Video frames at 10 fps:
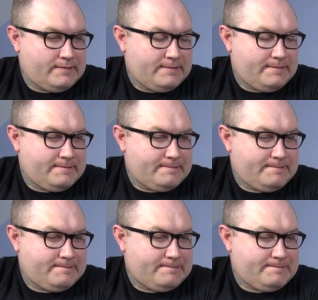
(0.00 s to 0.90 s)

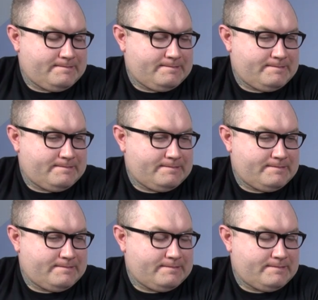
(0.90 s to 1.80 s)

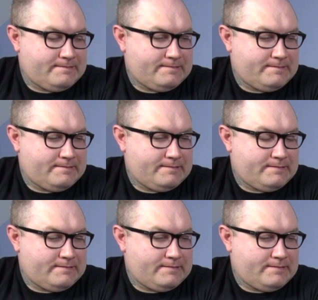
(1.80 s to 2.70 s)

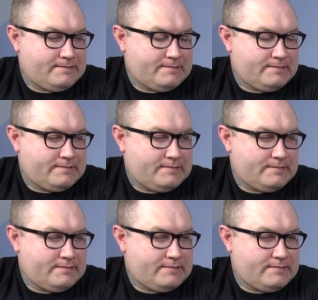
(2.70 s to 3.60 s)

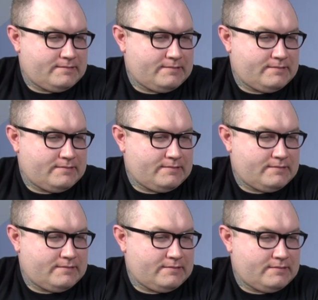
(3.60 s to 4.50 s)

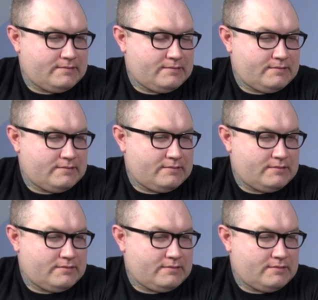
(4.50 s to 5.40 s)
[no speech]